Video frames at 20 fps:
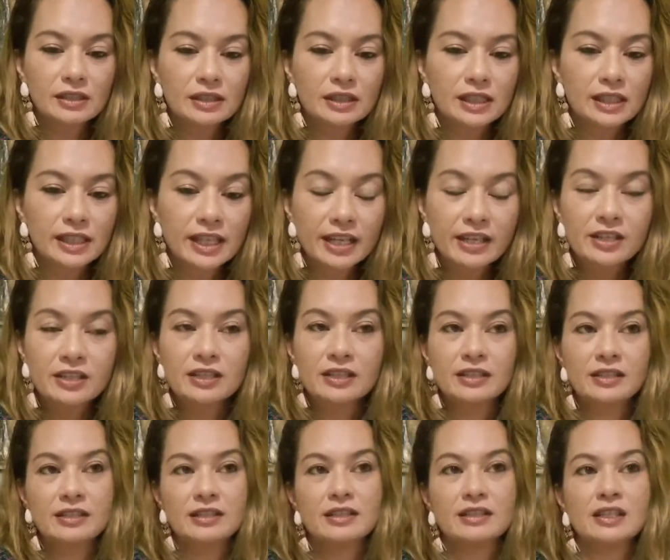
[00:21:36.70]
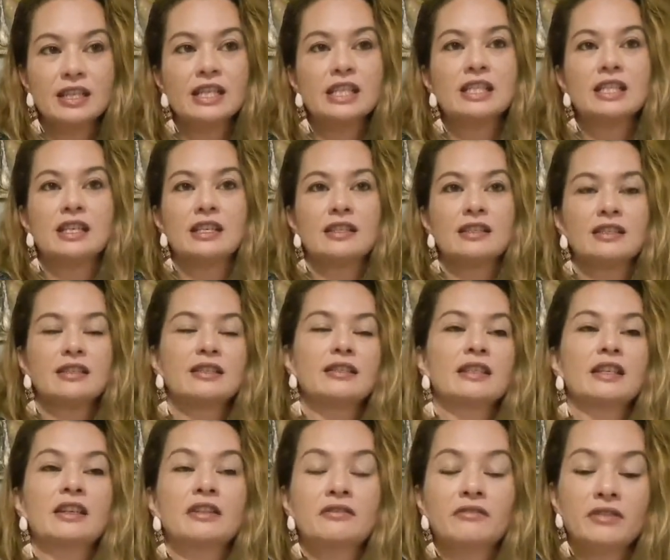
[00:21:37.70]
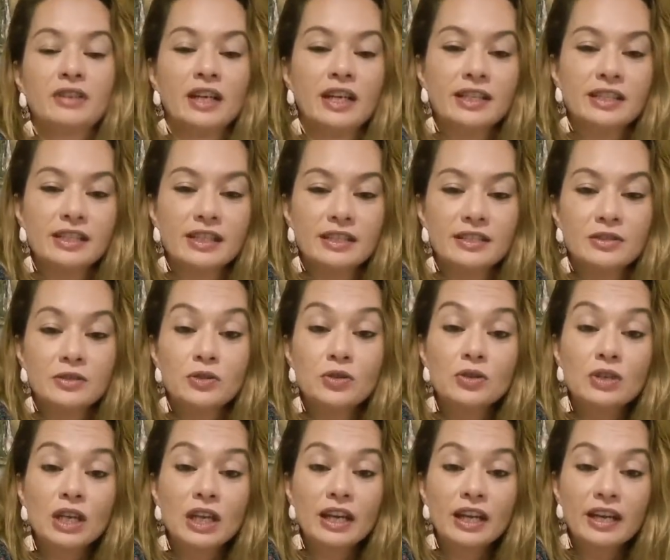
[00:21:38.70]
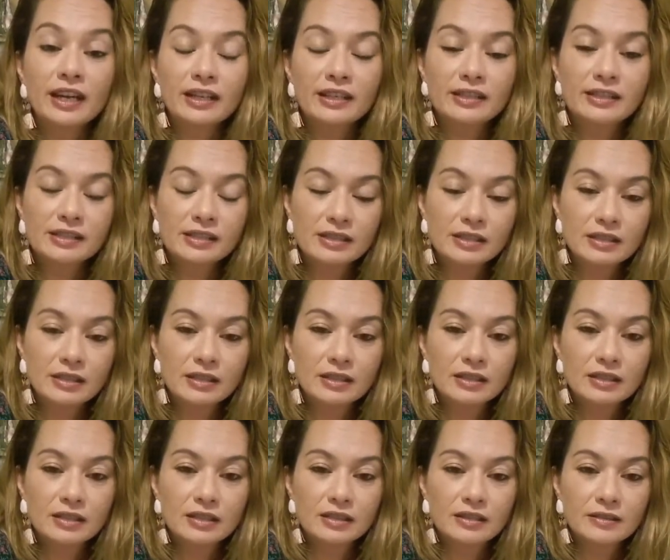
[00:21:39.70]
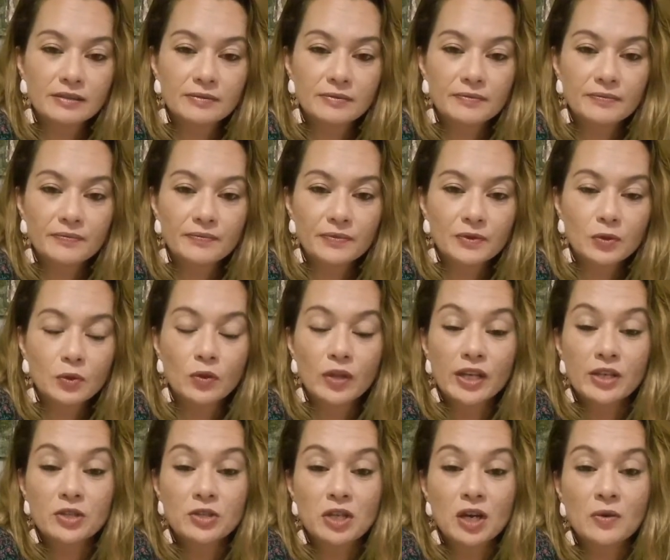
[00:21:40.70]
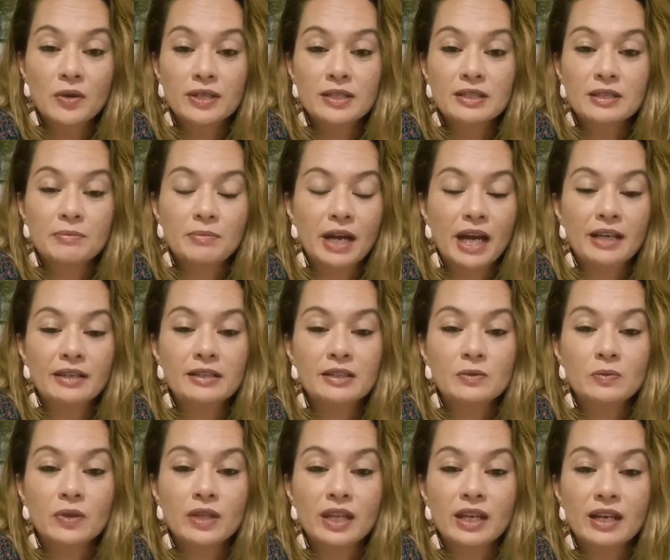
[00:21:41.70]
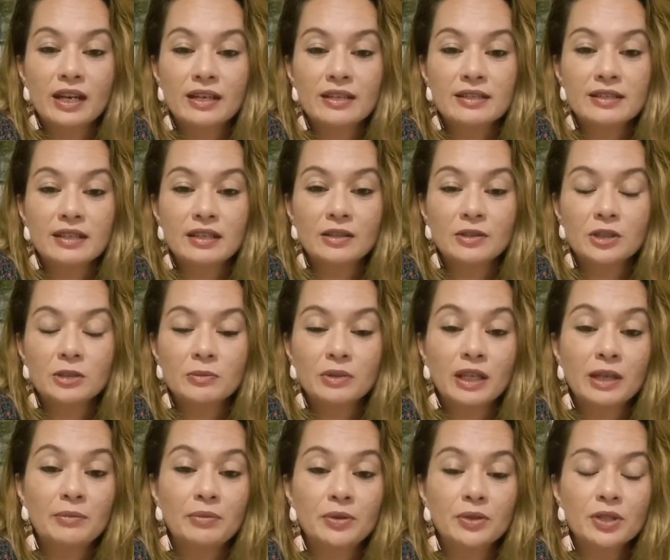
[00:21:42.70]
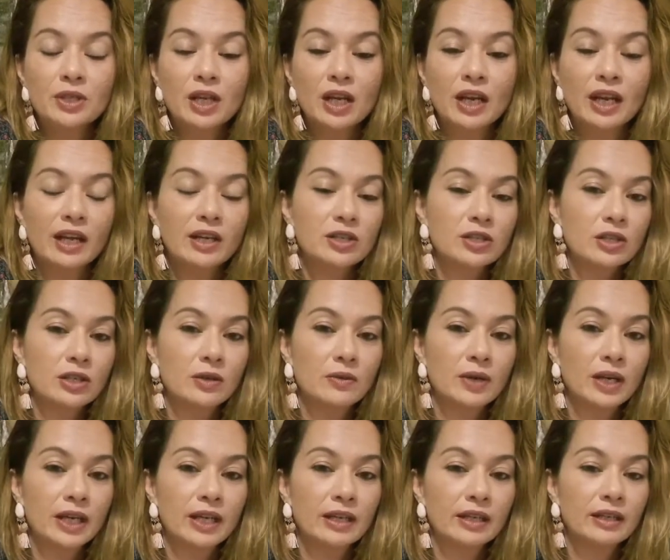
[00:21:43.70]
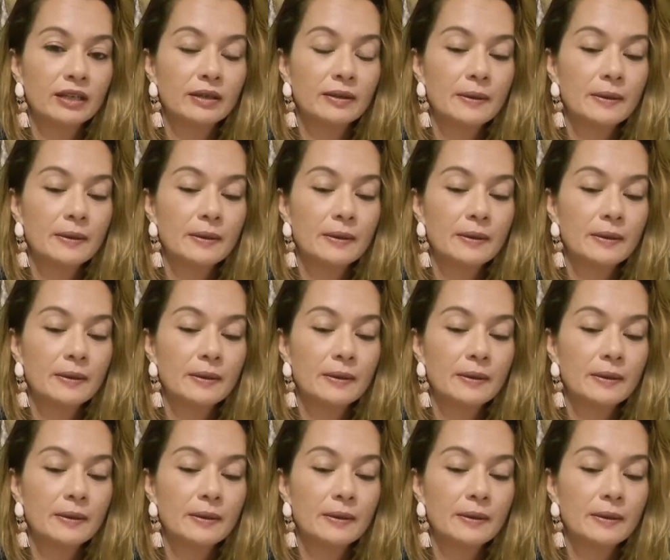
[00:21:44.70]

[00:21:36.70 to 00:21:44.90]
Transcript: connections teach us and invite us to connect, or they show us the patterns within us that ultimately push connection away.